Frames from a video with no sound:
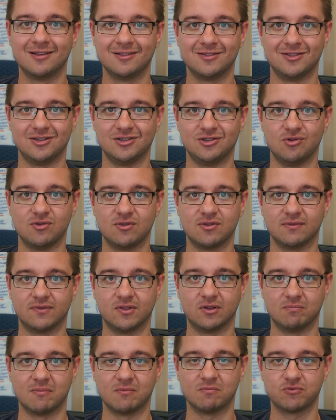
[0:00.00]
the use of
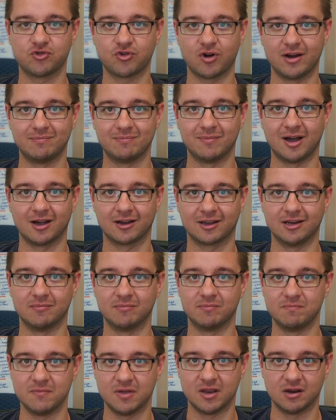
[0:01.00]
the trademark in
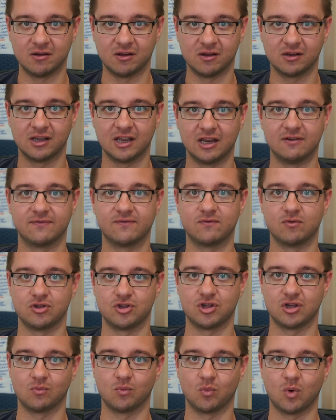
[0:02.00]
an
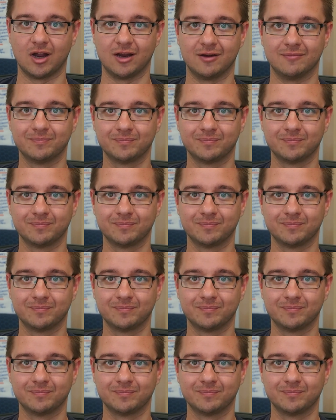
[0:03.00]
infringing way.